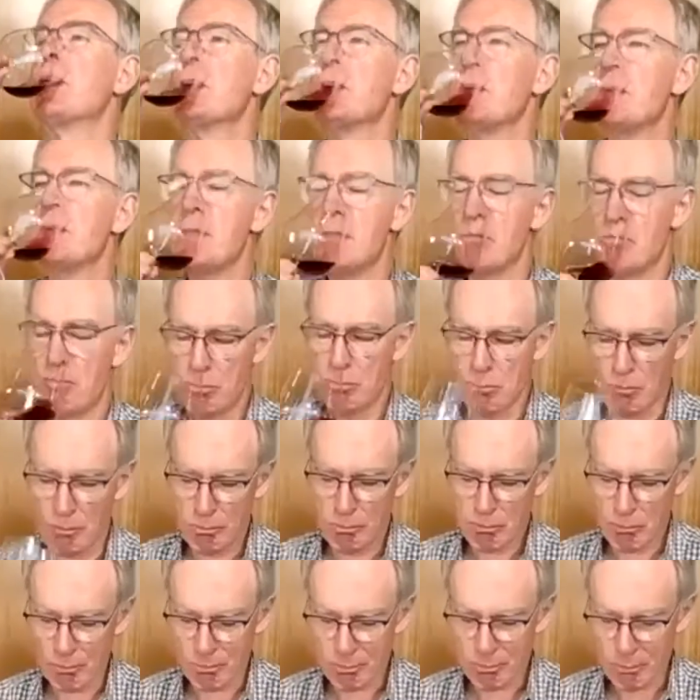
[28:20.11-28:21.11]

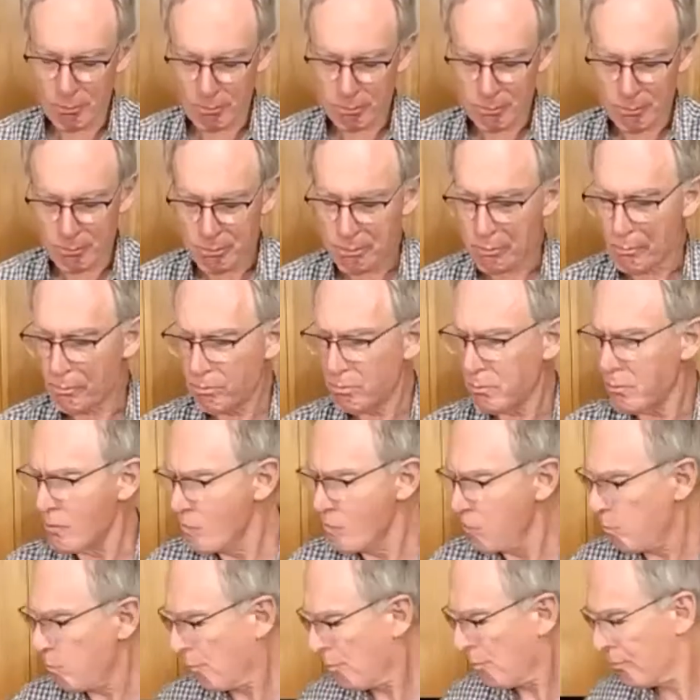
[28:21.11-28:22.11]

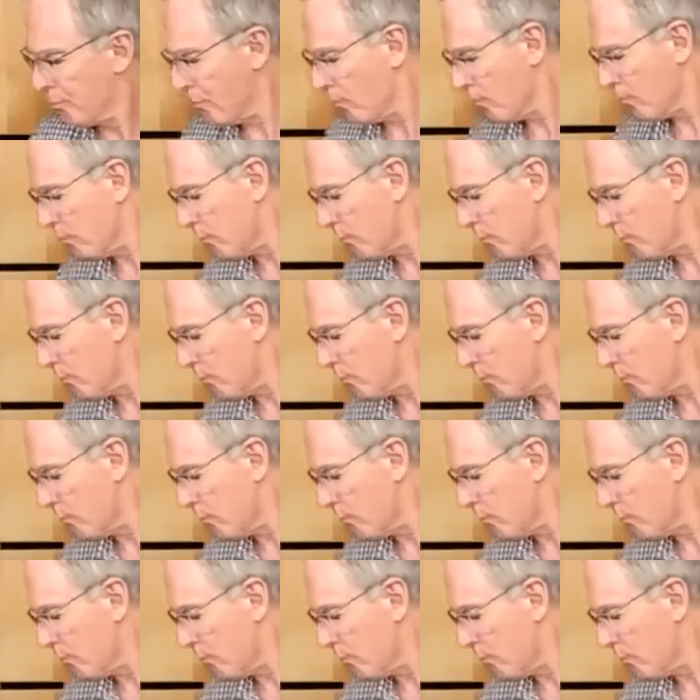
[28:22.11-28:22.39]
Mm.